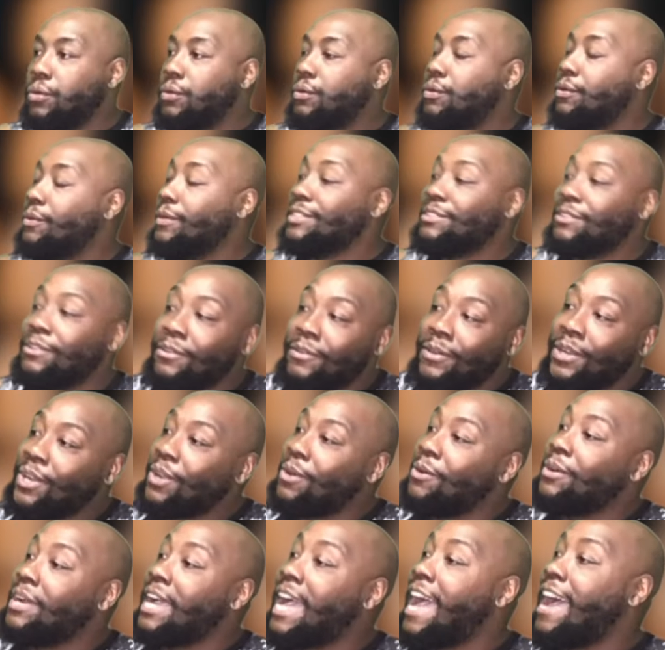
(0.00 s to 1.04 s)
What's going
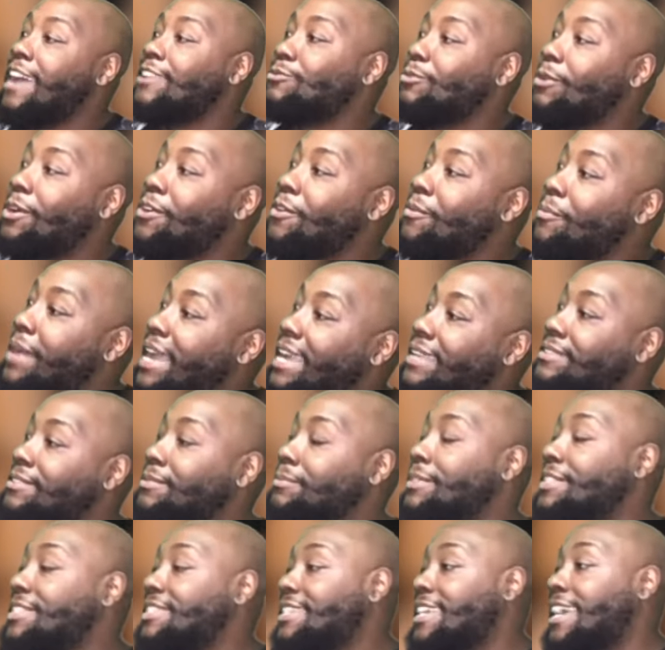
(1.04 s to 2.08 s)
on, guys? Welcome back to
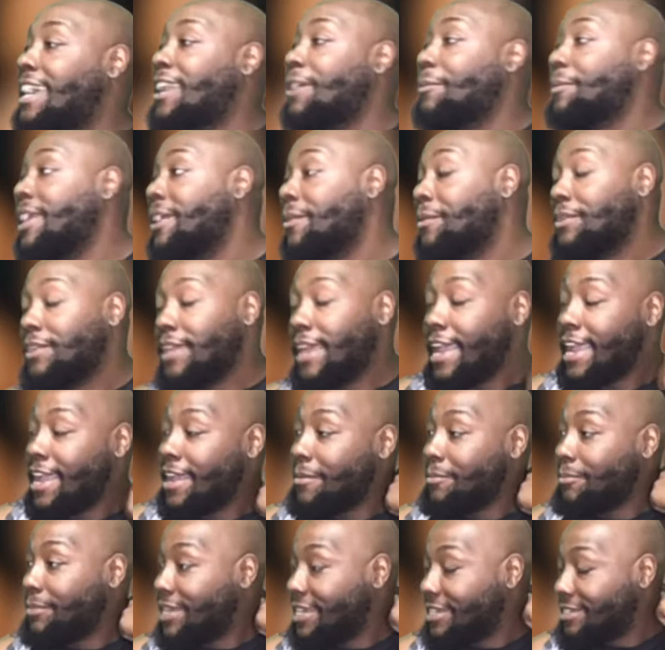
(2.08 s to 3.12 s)
my channel. I'm here with the
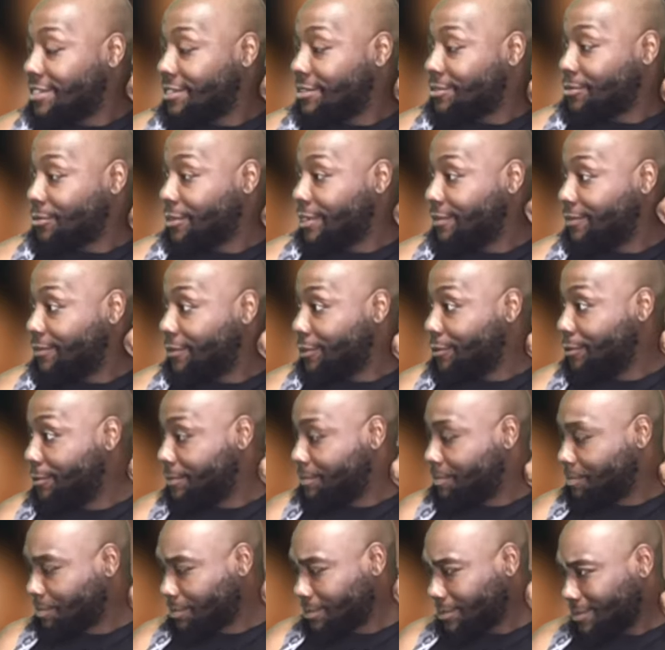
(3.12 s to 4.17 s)
Ambitions
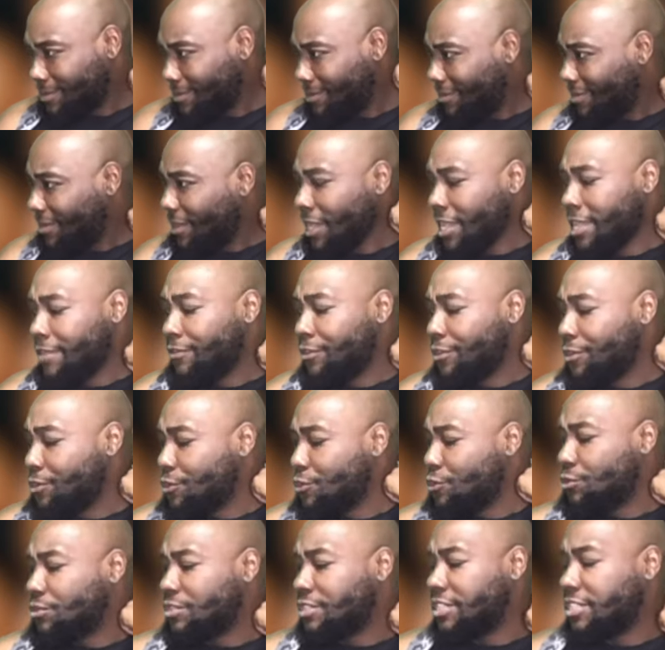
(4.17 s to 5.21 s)
review. If you're
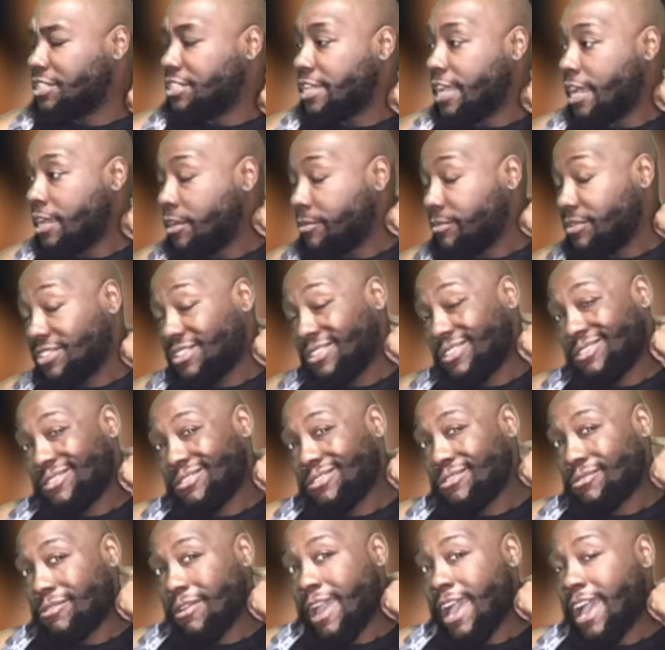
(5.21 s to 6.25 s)
new to the channel, be sure to
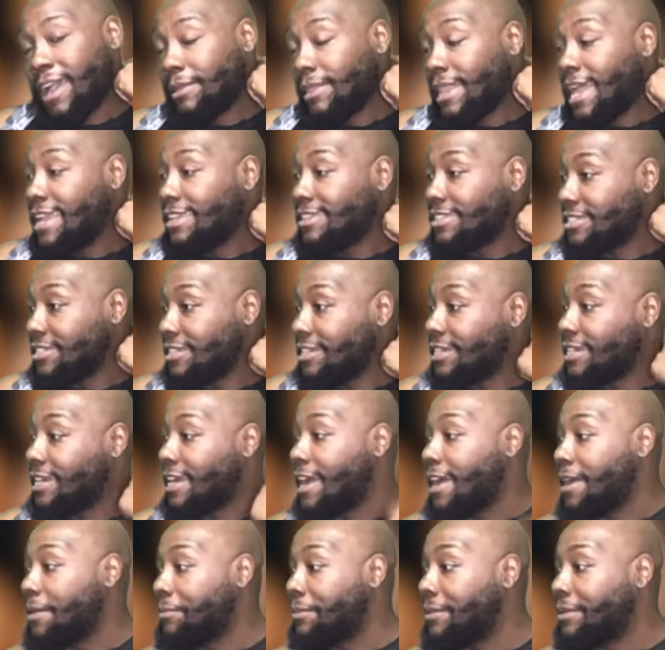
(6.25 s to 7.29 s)
subscribe, like, share,
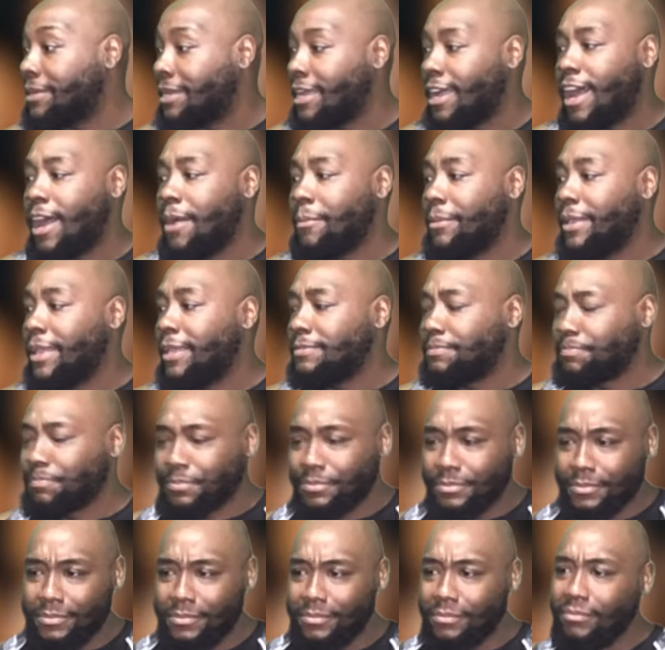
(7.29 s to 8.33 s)
comment.
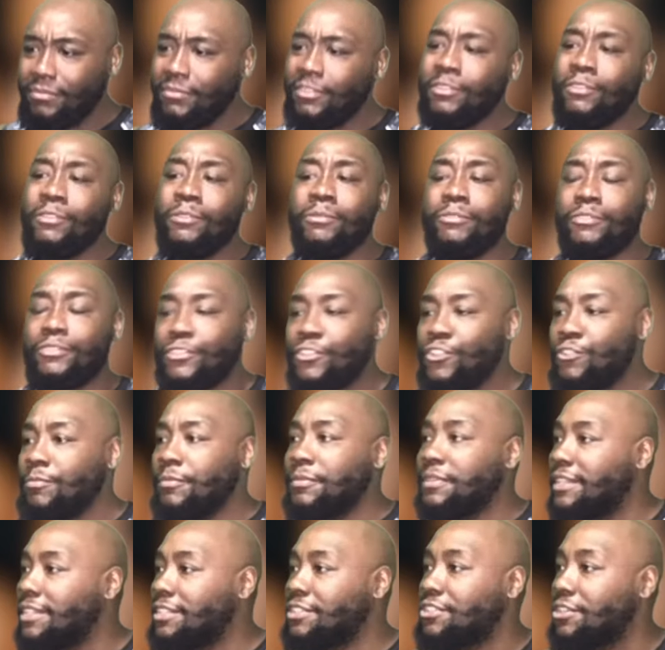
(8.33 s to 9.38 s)
Excuse me, I'm
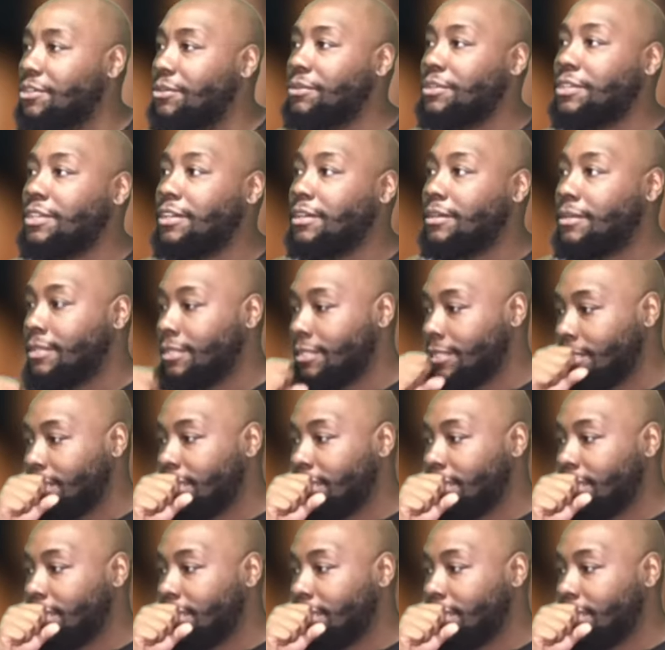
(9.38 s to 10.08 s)
getting choked up.